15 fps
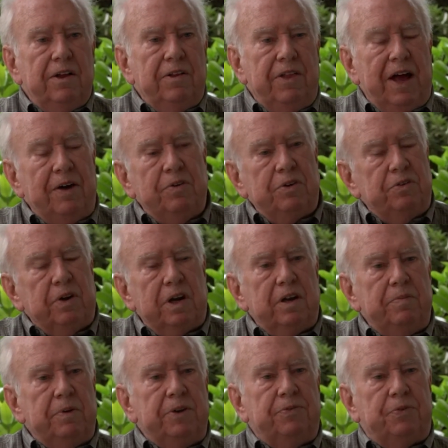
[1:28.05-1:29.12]
that was
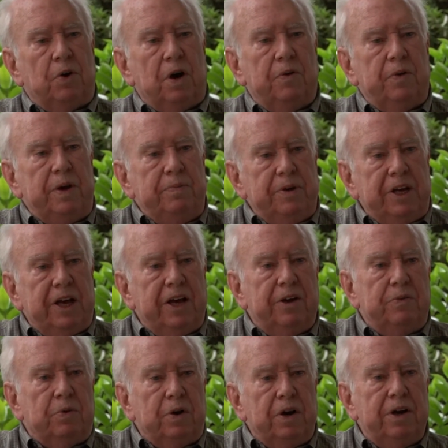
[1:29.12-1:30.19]
really before we began
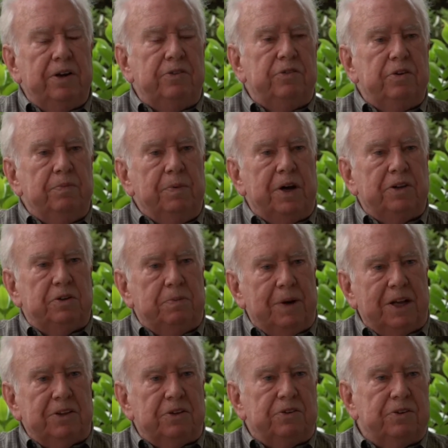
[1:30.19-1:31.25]
worrying too much
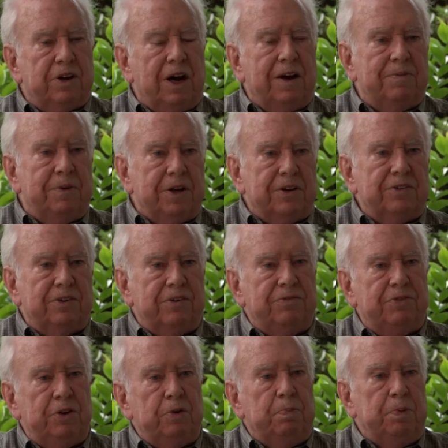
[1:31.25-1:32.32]
about the tropics. A
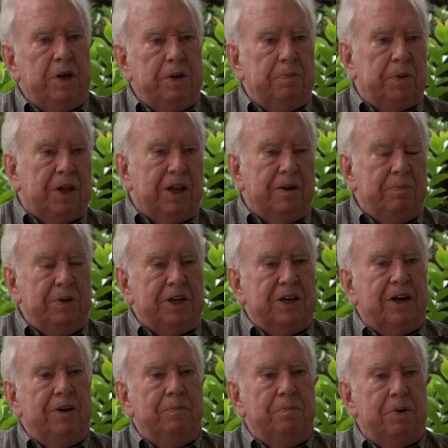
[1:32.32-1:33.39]
few people had
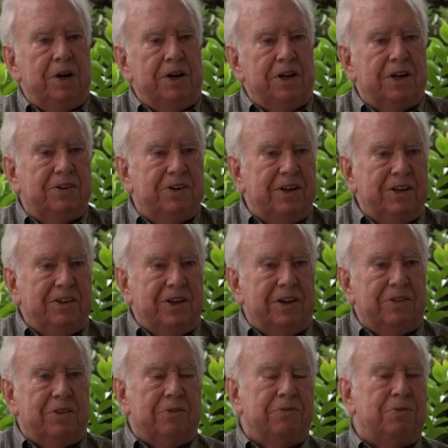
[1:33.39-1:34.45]
begun predicting
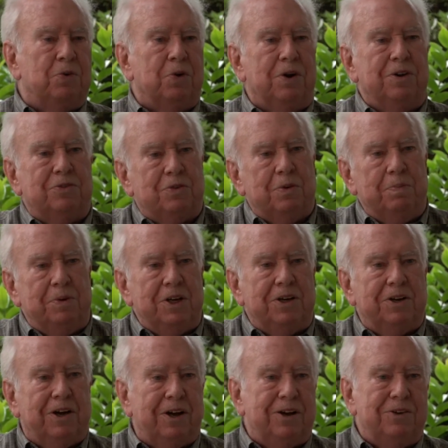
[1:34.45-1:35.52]
that the forests would be
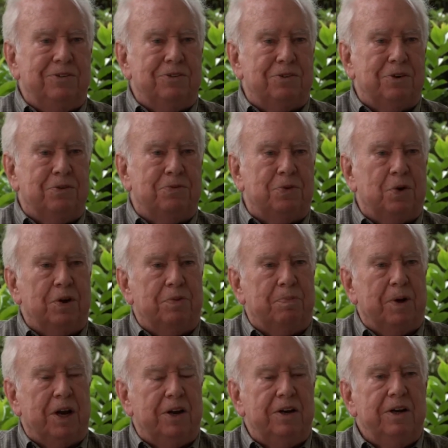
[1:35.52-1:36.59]
cut and so forth,
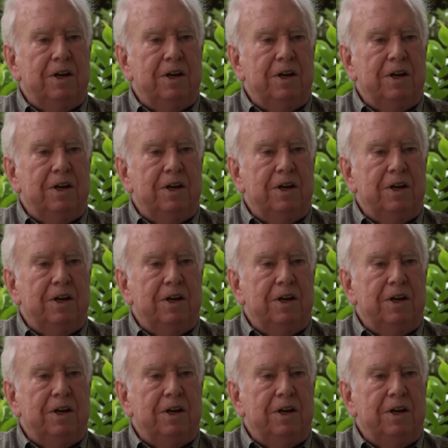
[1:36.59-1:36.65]
but it